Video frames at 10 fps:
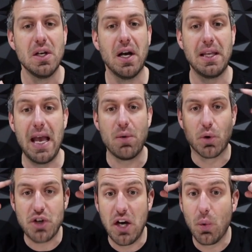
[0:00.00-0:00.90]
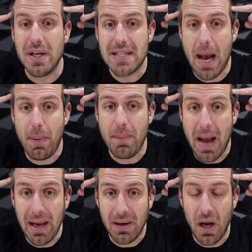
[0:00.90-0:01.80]
Again, we're trying to win top of
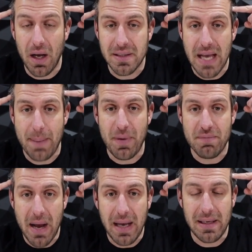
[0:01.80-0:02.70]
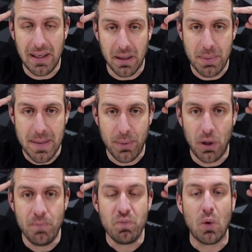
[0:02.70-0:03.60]
mind here,
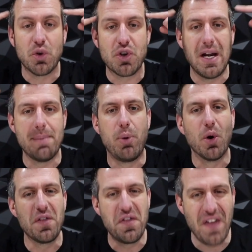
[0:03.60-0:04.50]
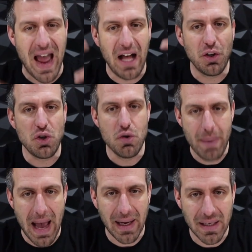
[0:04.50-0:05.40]
people. We're trying to pour value
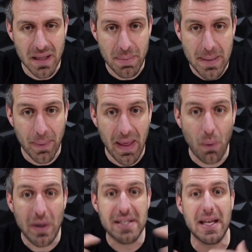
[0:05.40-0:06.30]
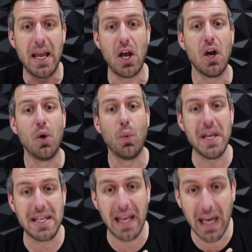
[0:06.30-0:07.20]
back into the people that we say
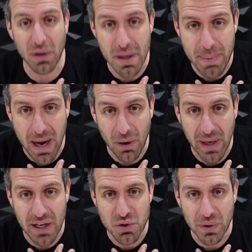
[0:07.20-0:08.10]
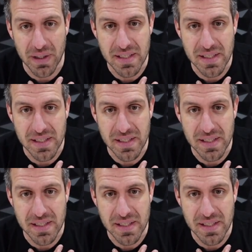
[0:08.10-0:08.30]
we care about as real